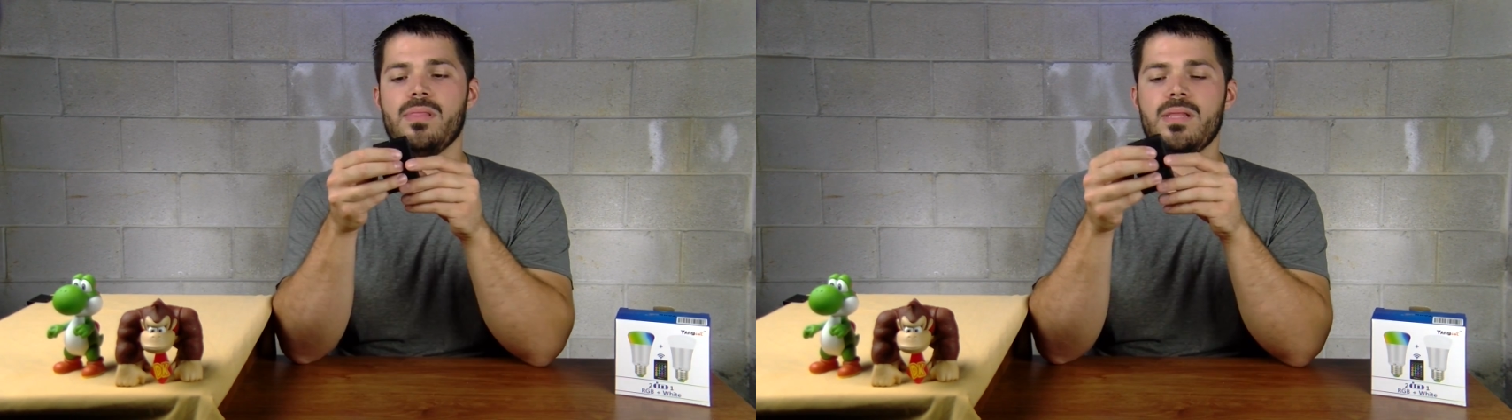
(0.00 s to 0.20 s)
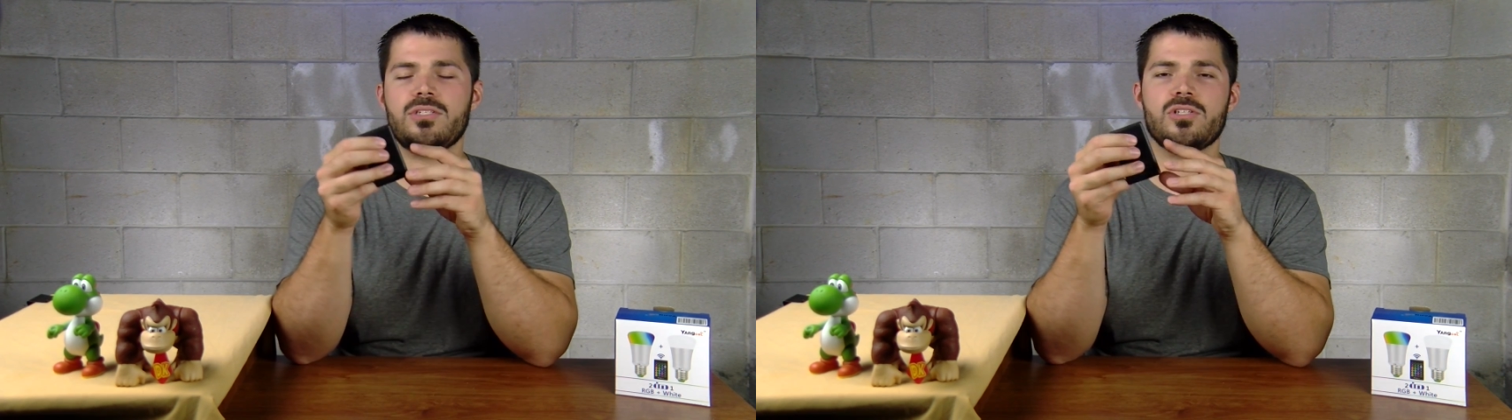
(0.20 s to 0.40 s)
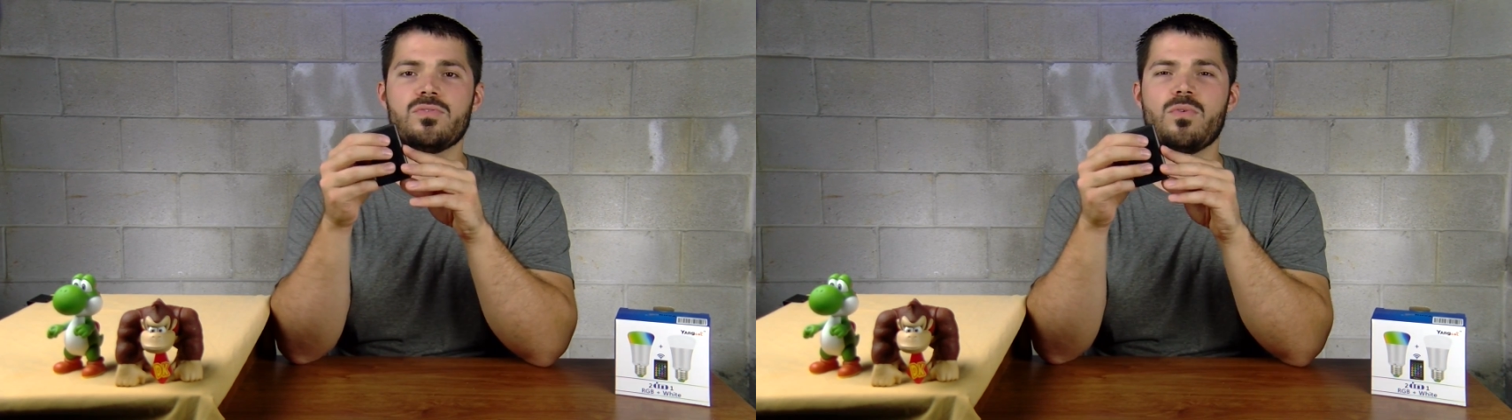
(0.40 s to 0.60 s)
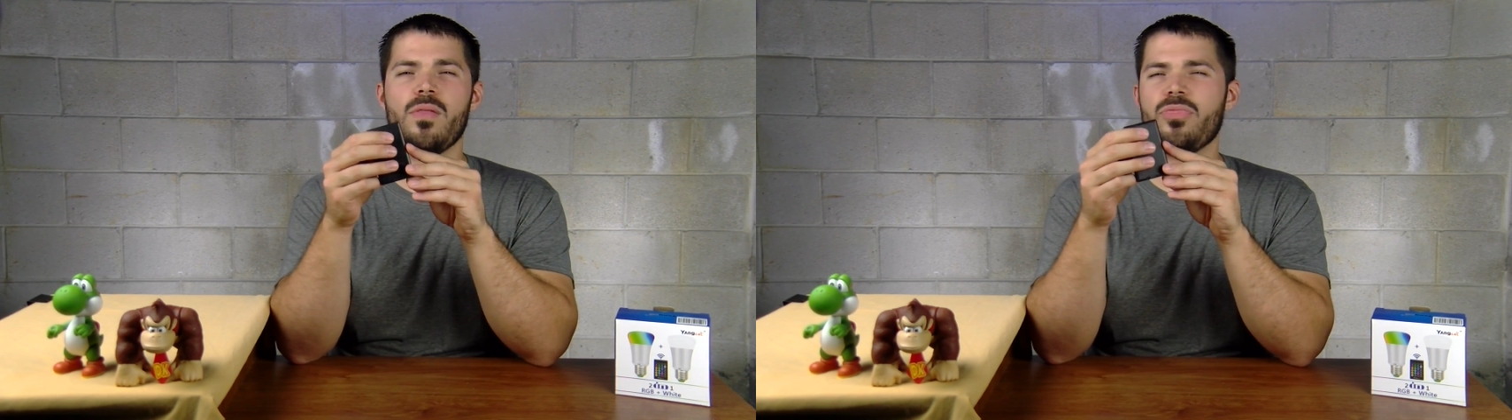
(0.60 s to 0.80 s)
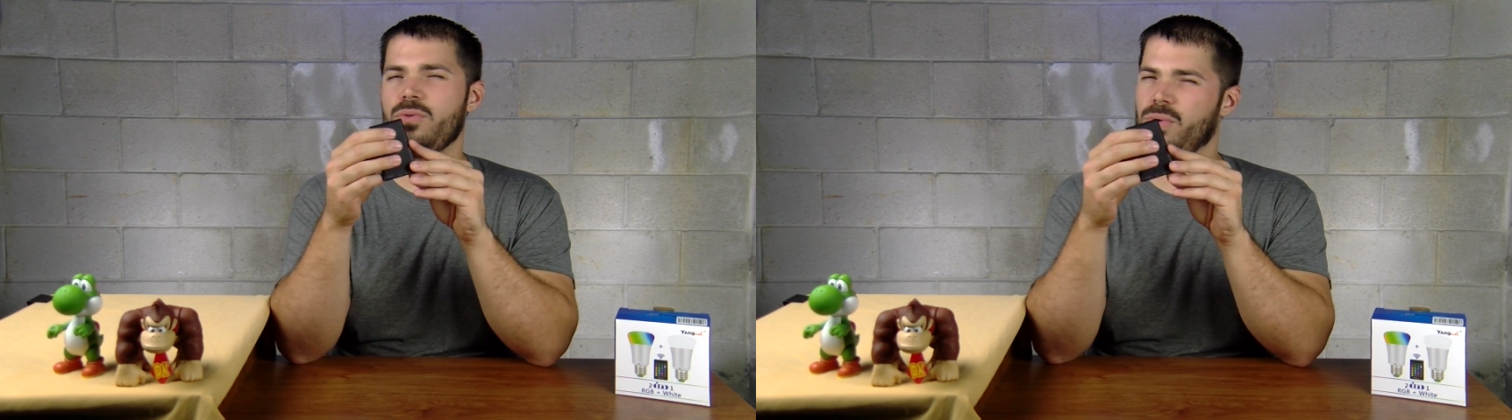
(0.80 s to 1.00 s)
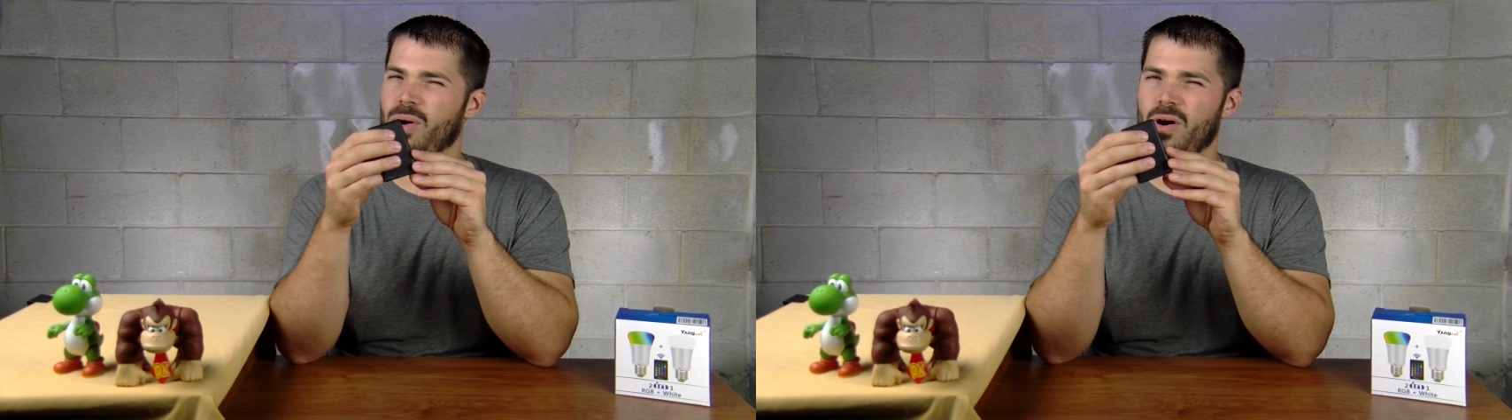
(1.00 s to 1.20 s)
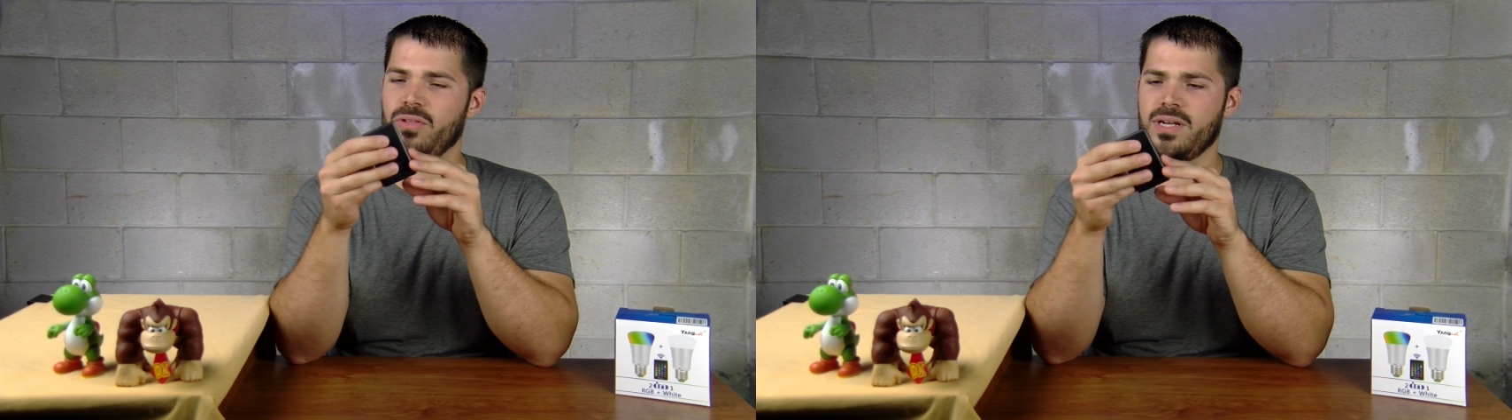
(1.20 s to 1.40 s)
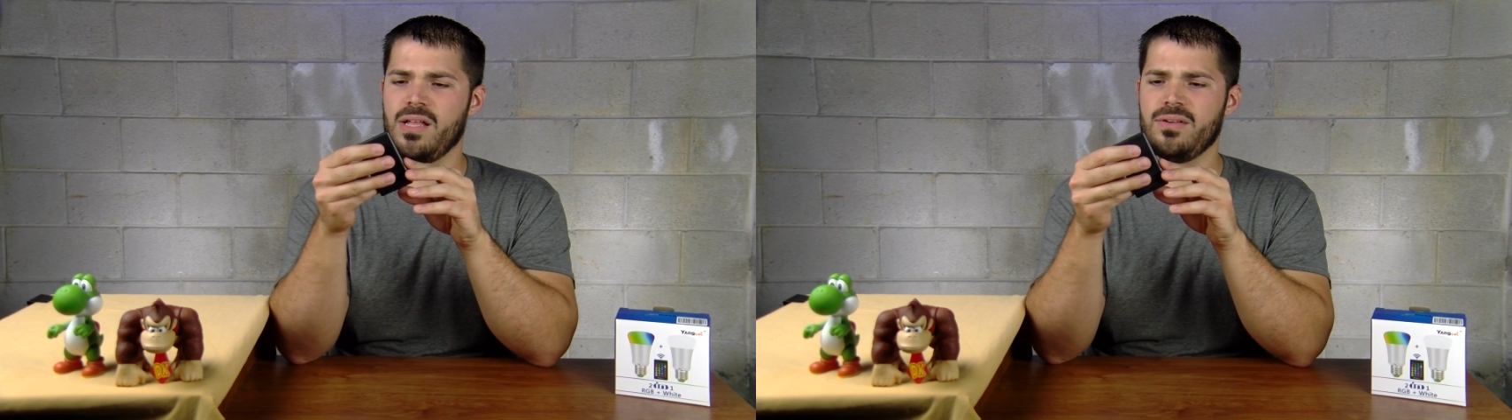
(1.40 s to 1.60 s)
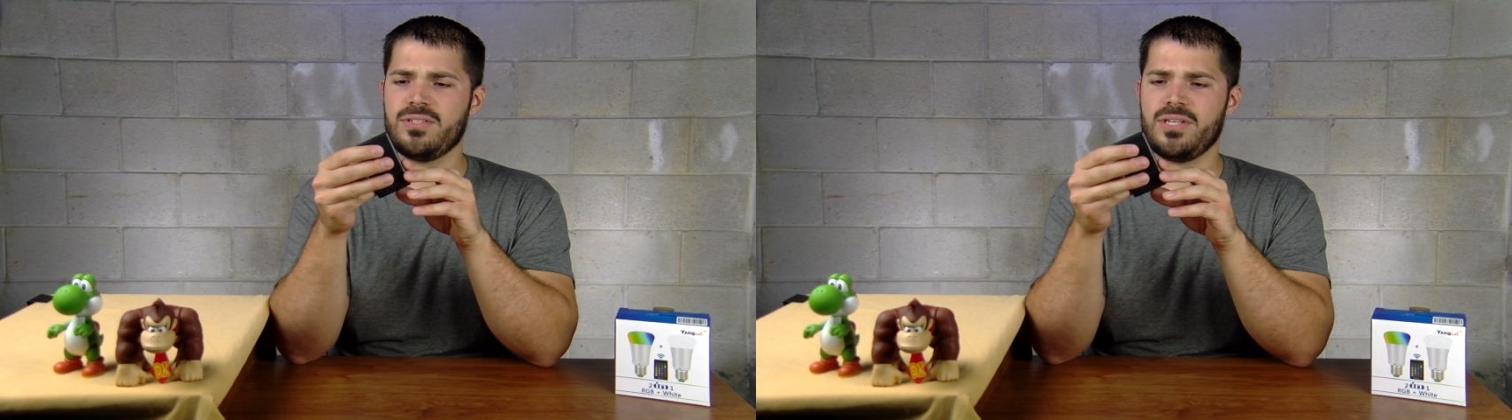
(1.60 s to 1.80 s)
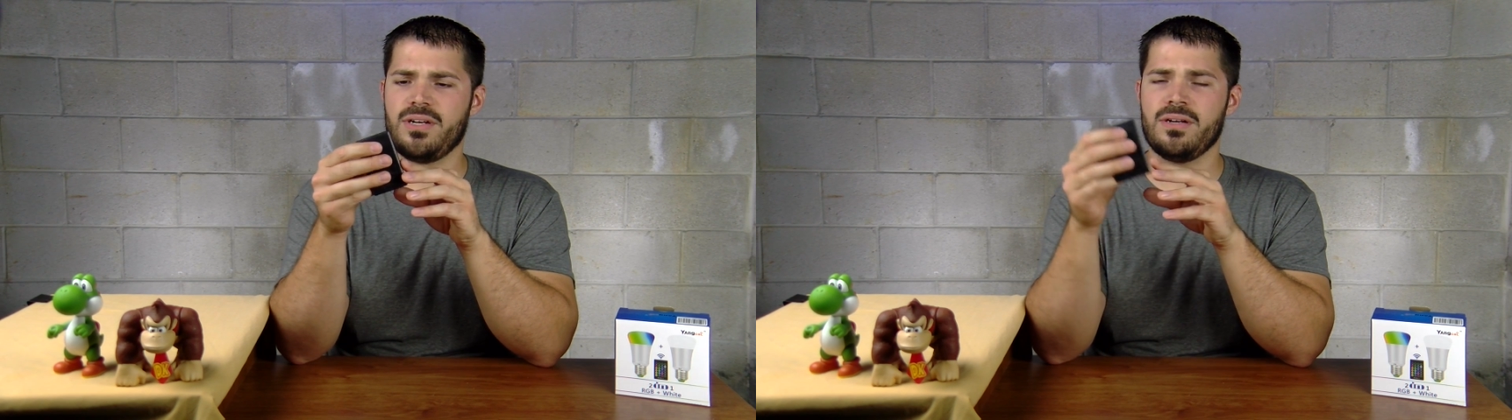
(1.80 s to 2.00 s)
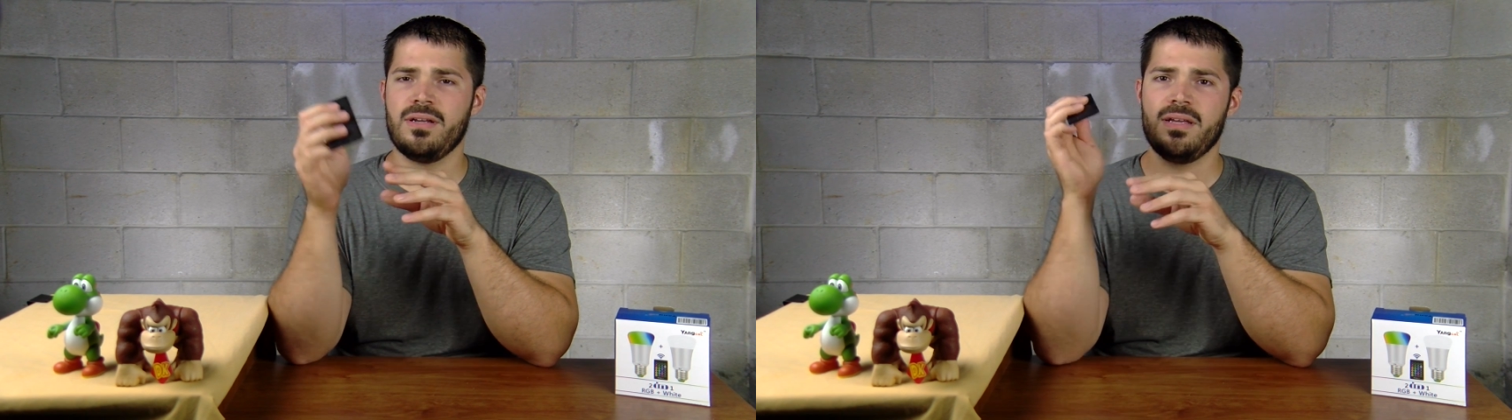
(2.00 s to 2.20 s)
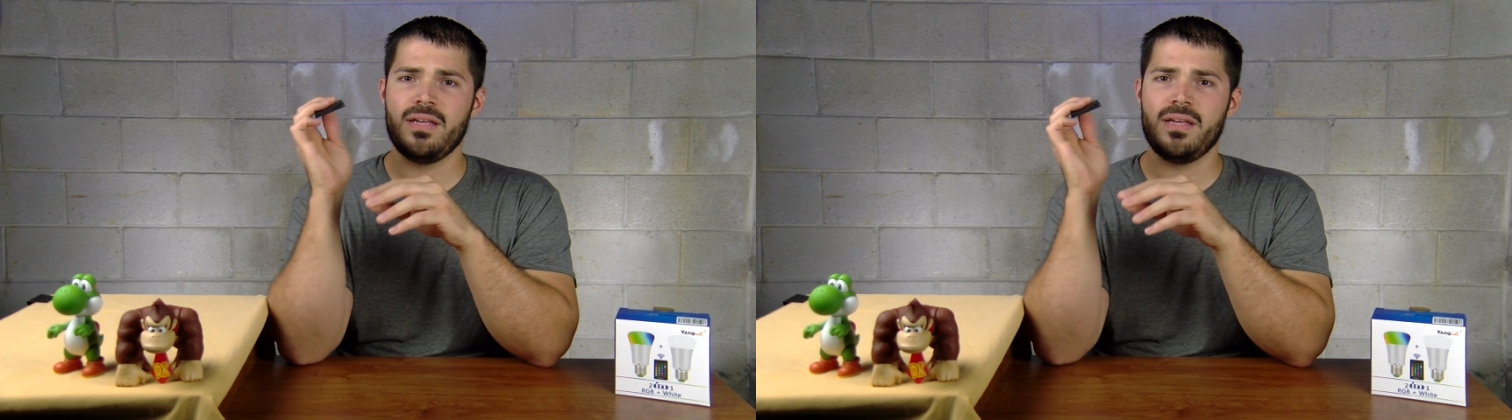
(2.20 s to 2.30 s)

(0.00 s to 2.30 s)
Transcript: Let's just run through all the colors here.